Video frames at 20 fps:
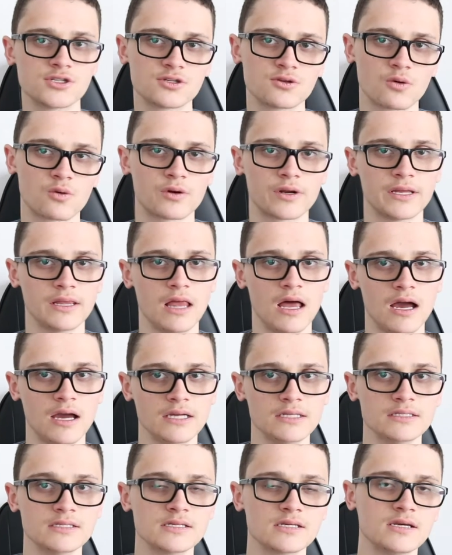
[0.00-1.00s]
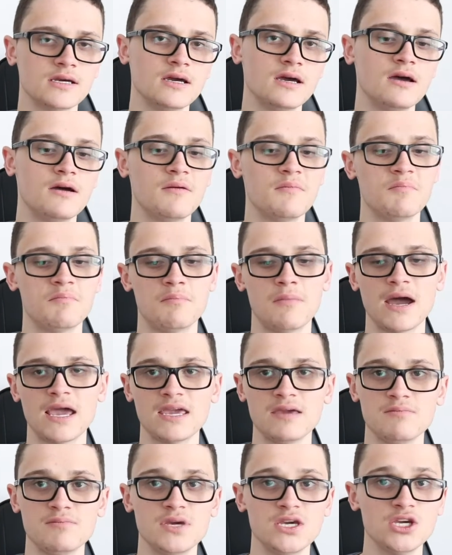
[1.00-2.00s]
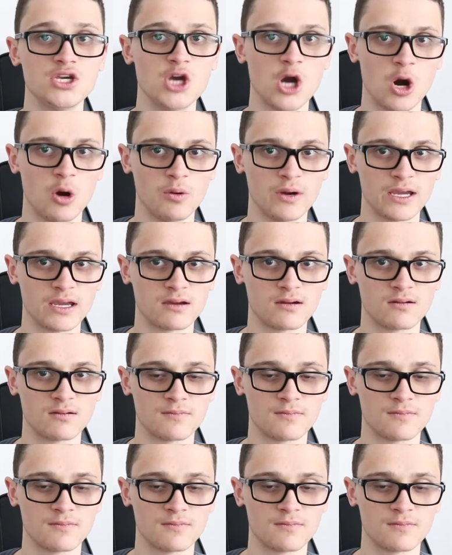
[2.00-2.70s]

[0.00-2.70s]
storylines might be going.